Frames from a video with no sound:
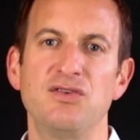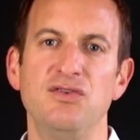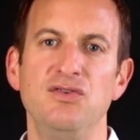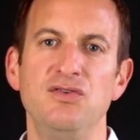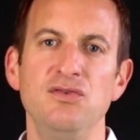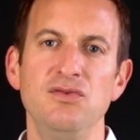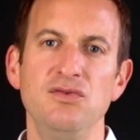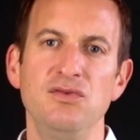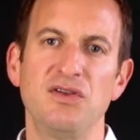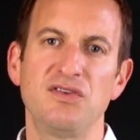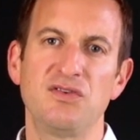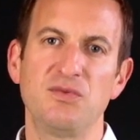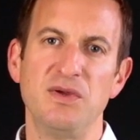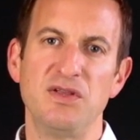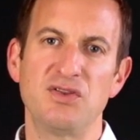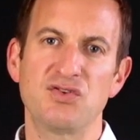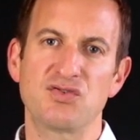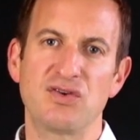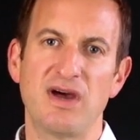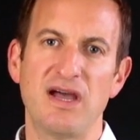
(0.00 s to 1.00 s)
to do is
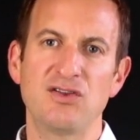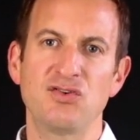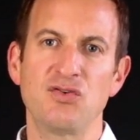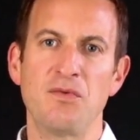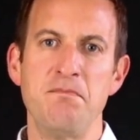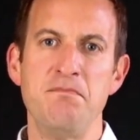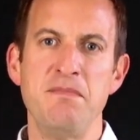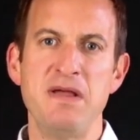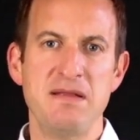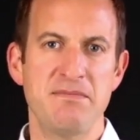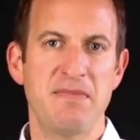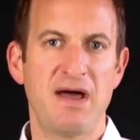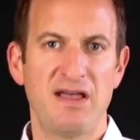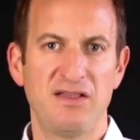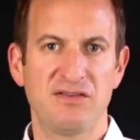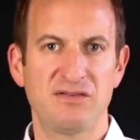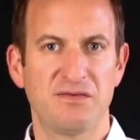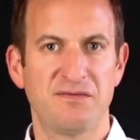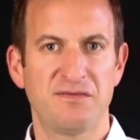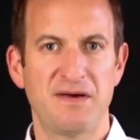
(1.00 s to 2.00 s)
we try to
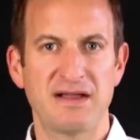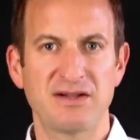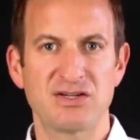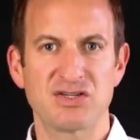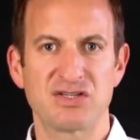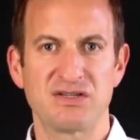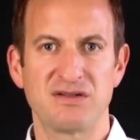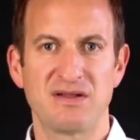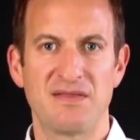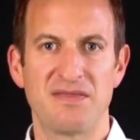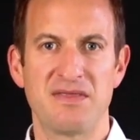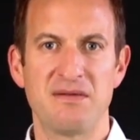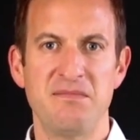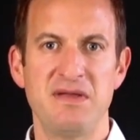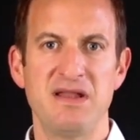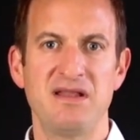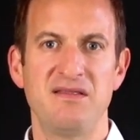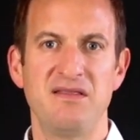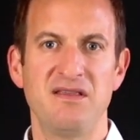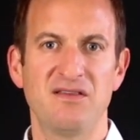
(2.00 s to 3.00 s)
minimize a function,
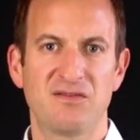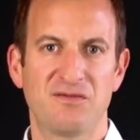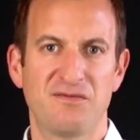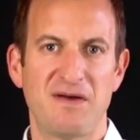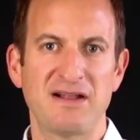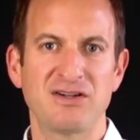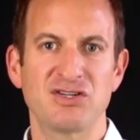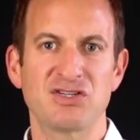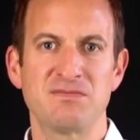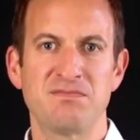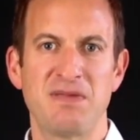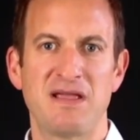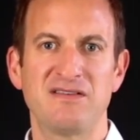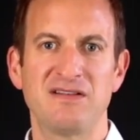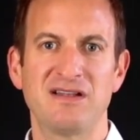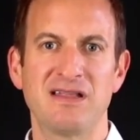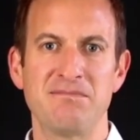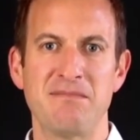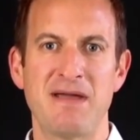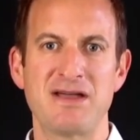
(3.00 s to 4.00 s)
and this function
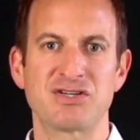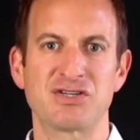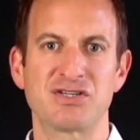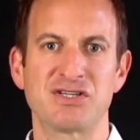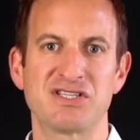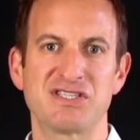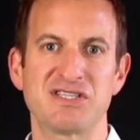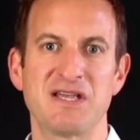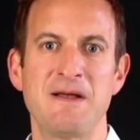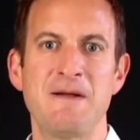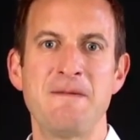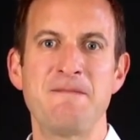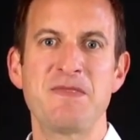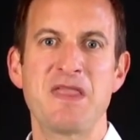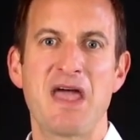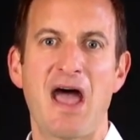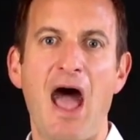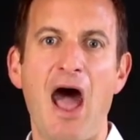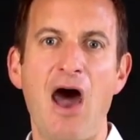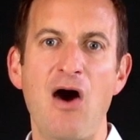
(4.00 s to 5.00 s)
basically measures
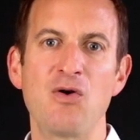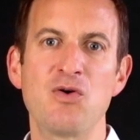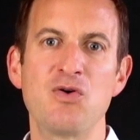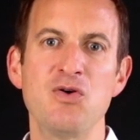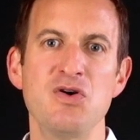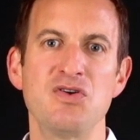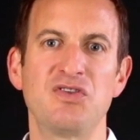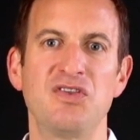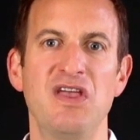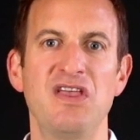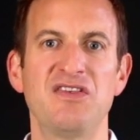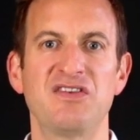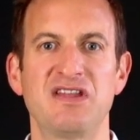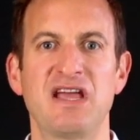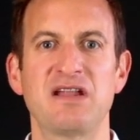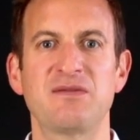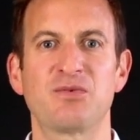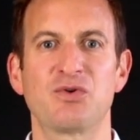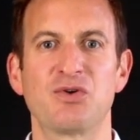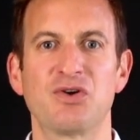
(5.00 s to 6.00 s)
how good is a
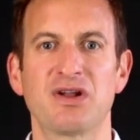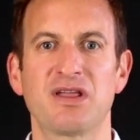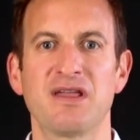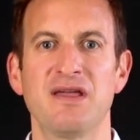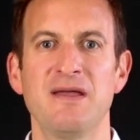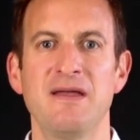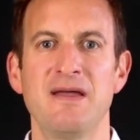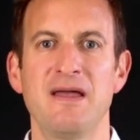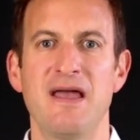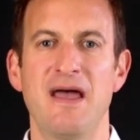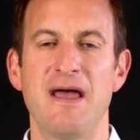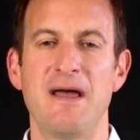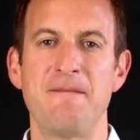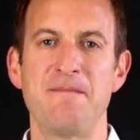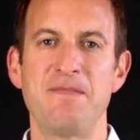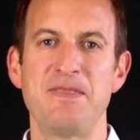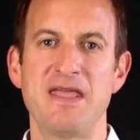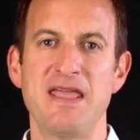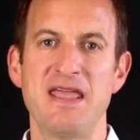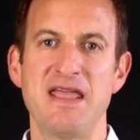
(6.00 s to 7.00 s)
network
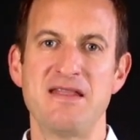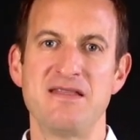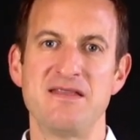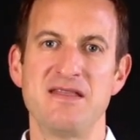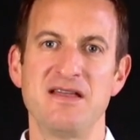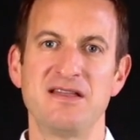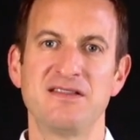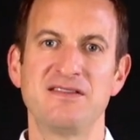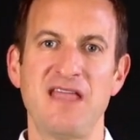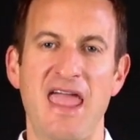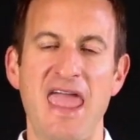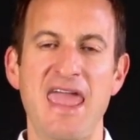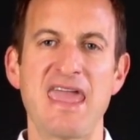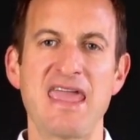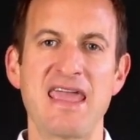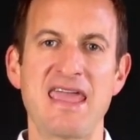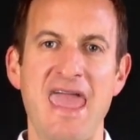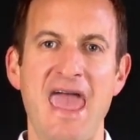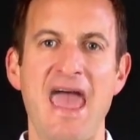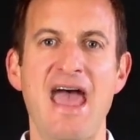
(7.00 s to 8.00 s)
in
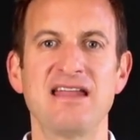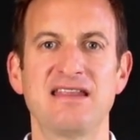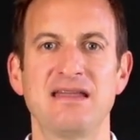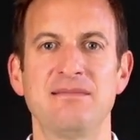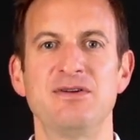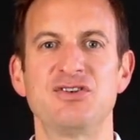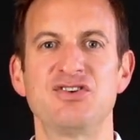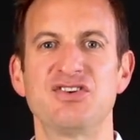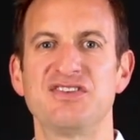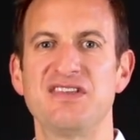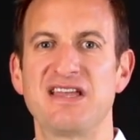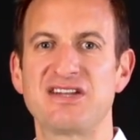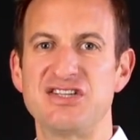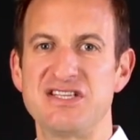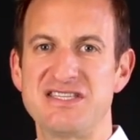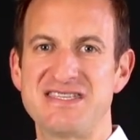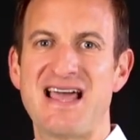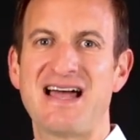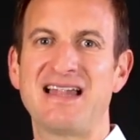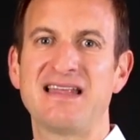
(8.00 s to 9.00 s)
taking cat images and
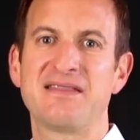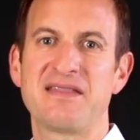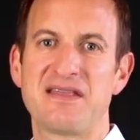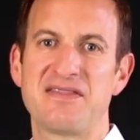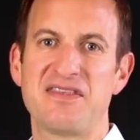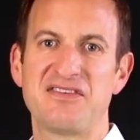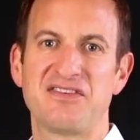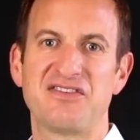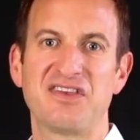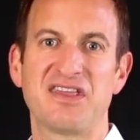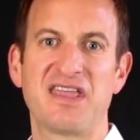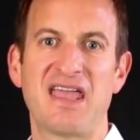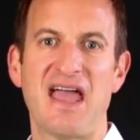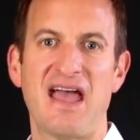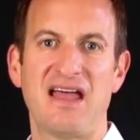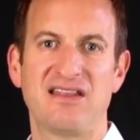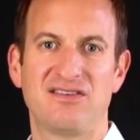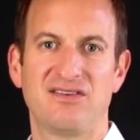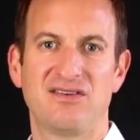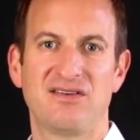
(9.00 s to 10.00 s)
actually telling that this is a
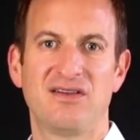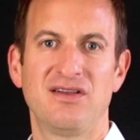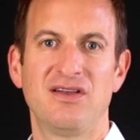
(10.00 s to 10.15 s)
cat.